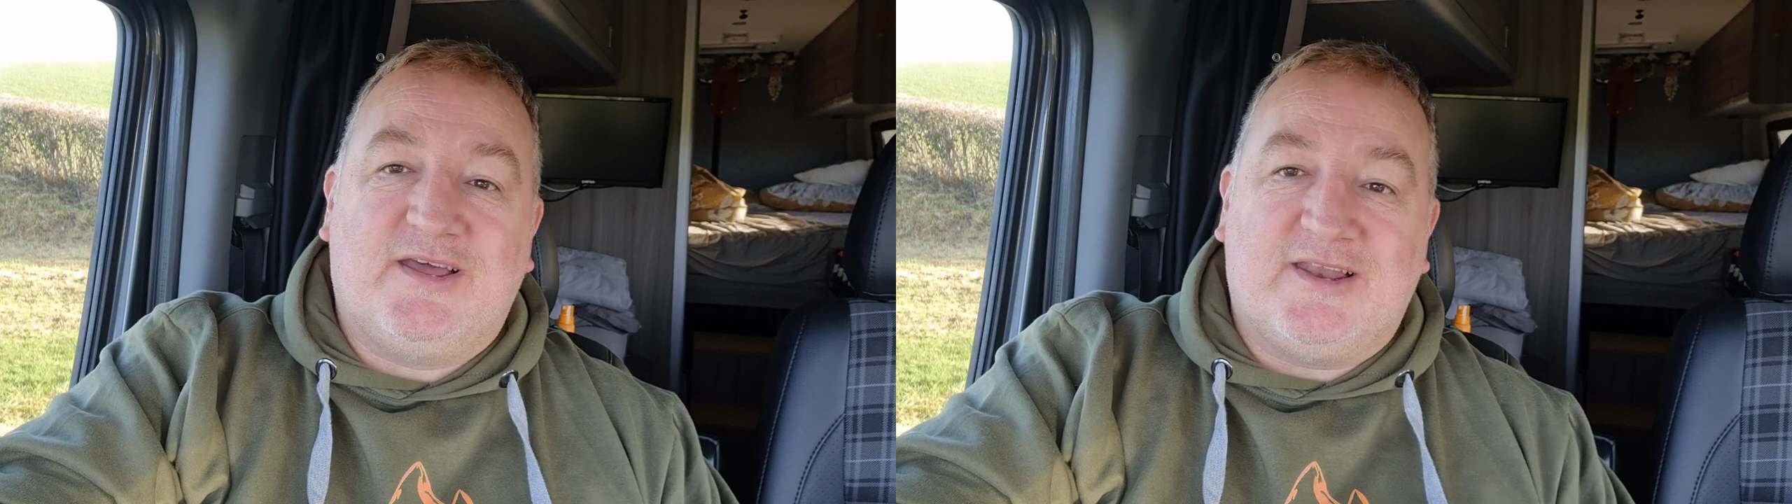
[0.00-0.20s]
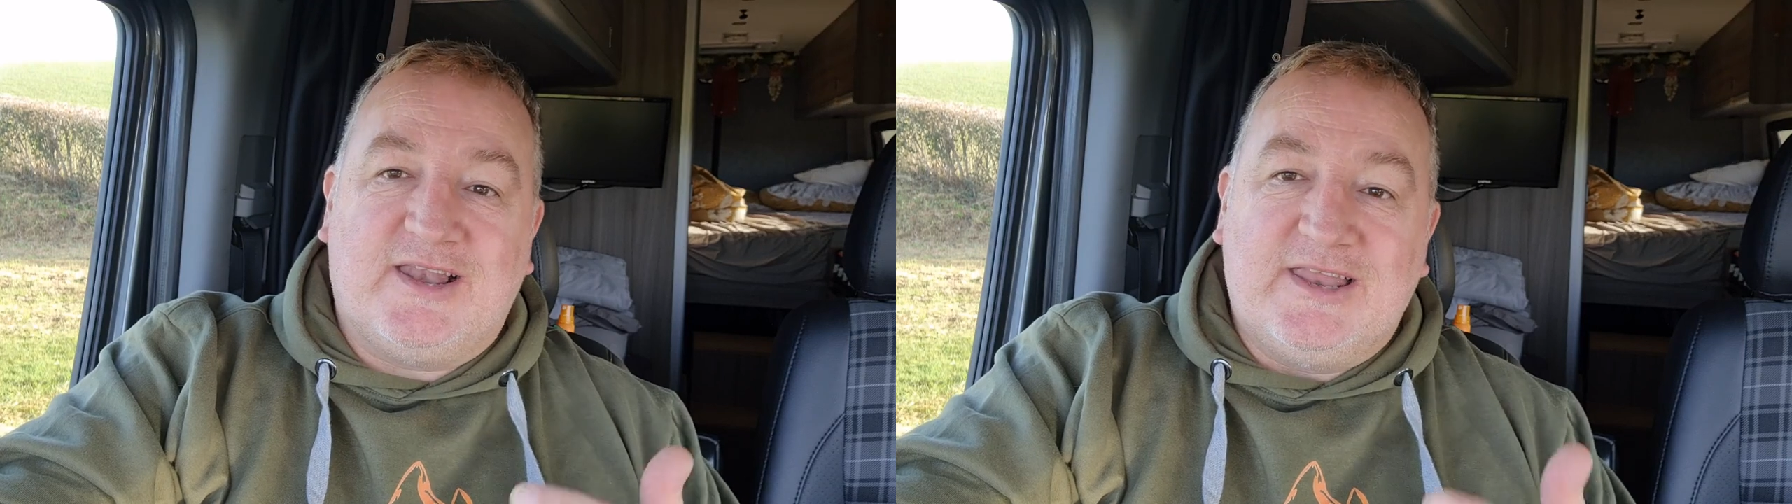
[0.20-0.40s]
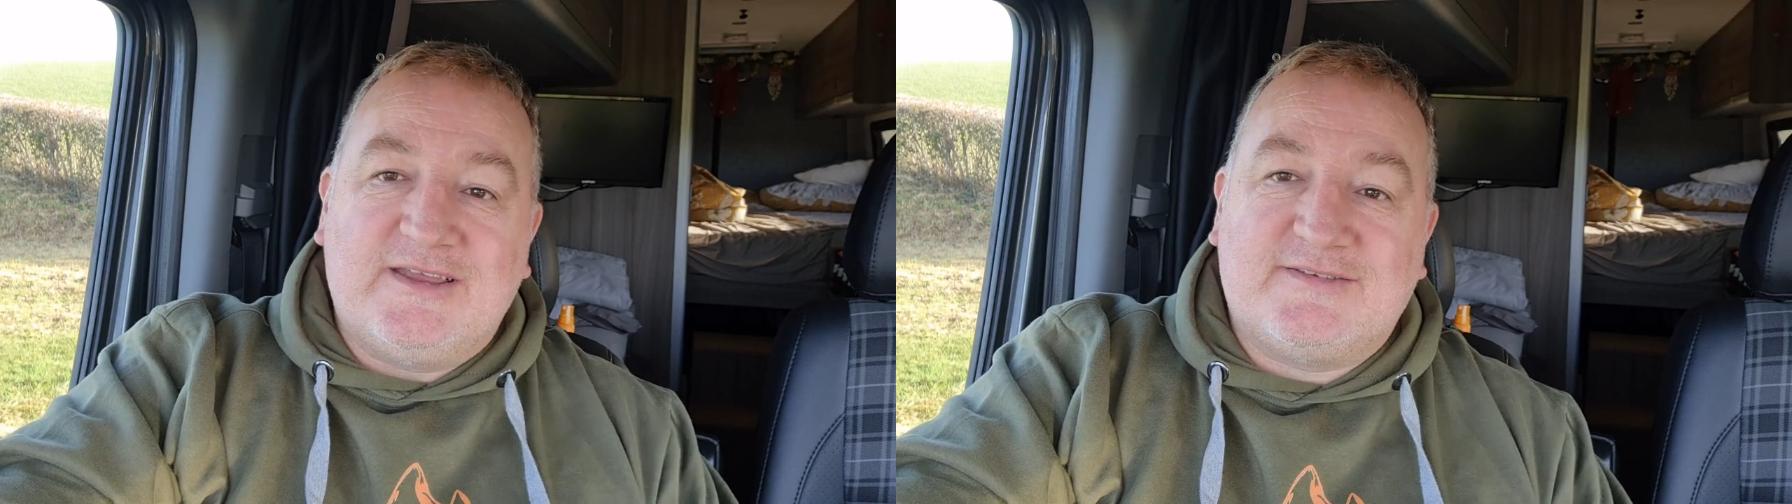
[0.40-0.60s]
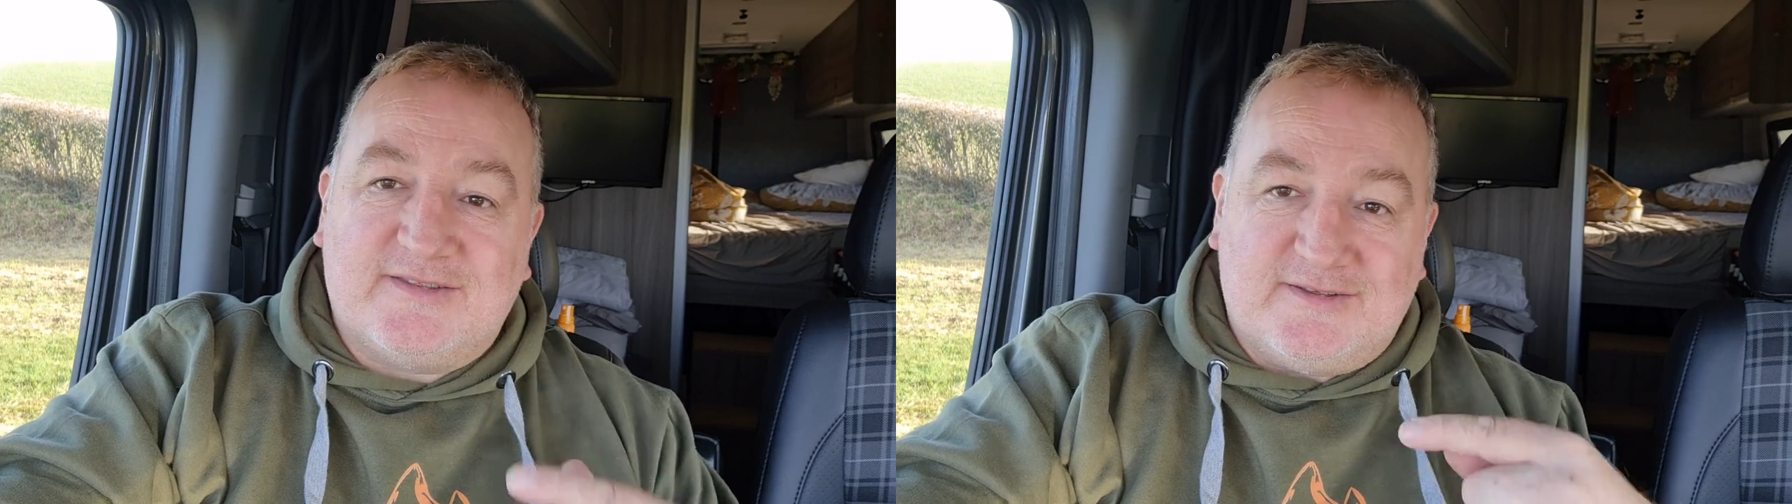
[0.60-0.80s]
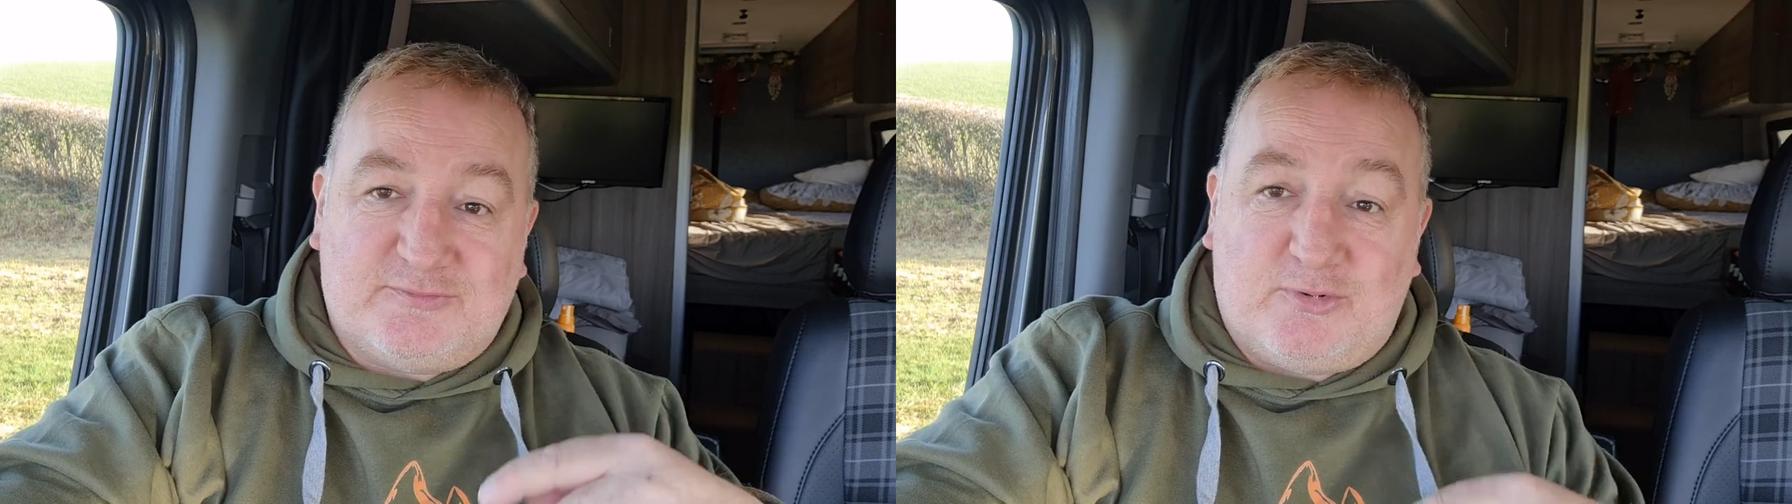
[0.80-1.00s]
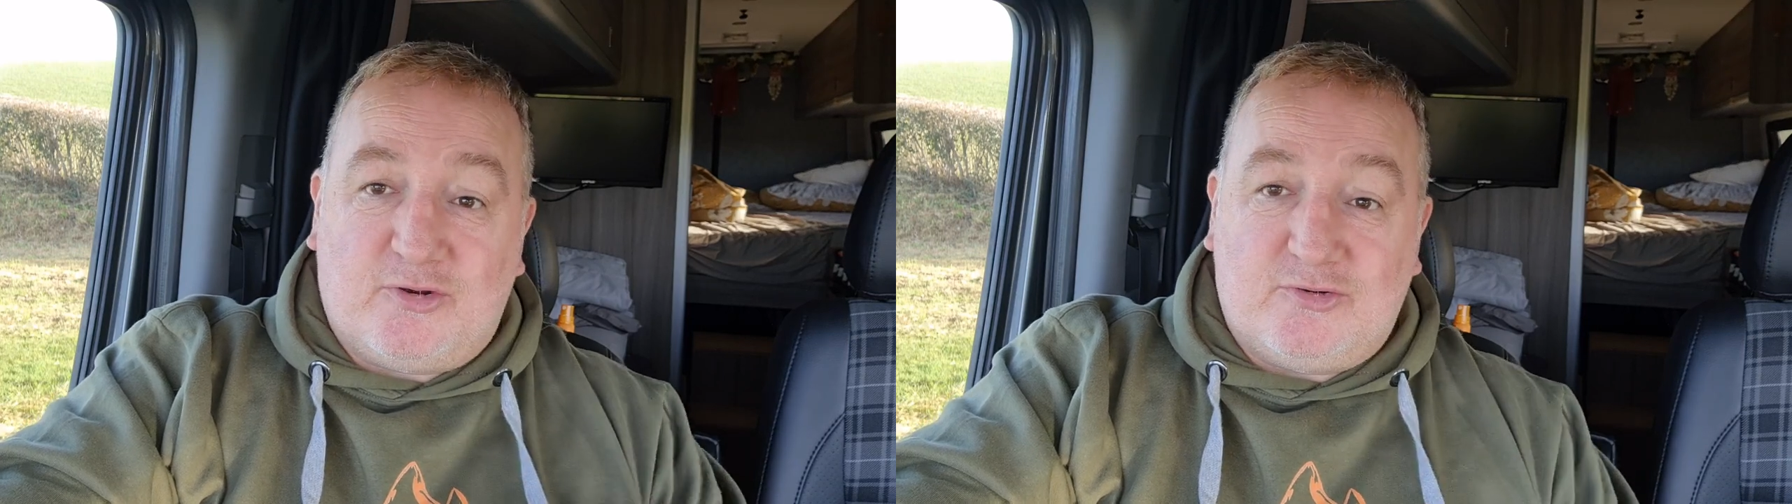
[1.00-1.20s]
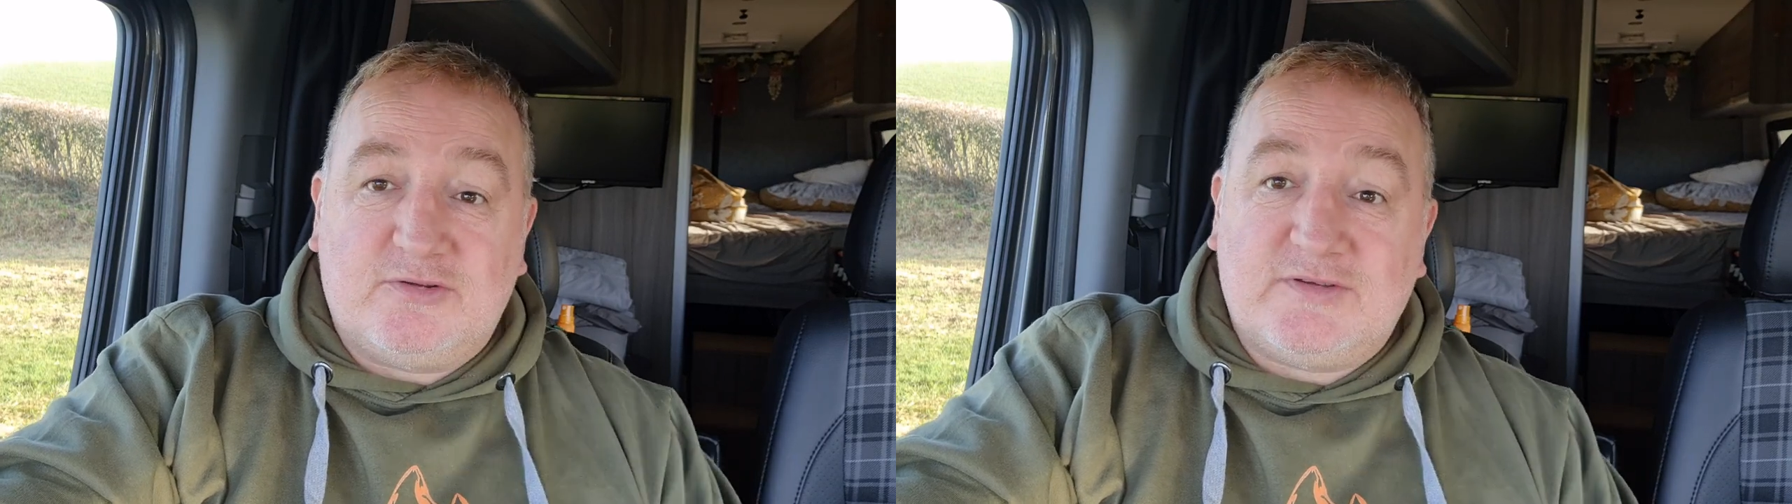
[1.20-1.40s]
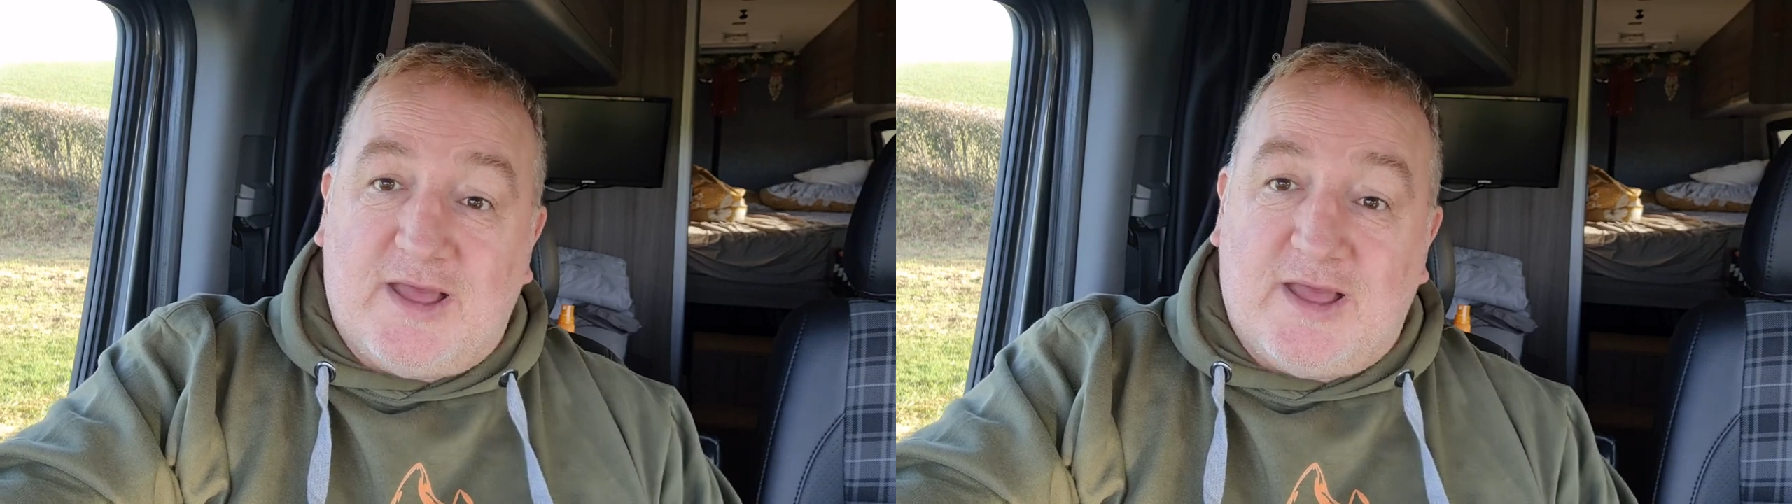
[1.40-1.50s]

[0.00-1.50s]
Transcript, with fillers: and a link to this product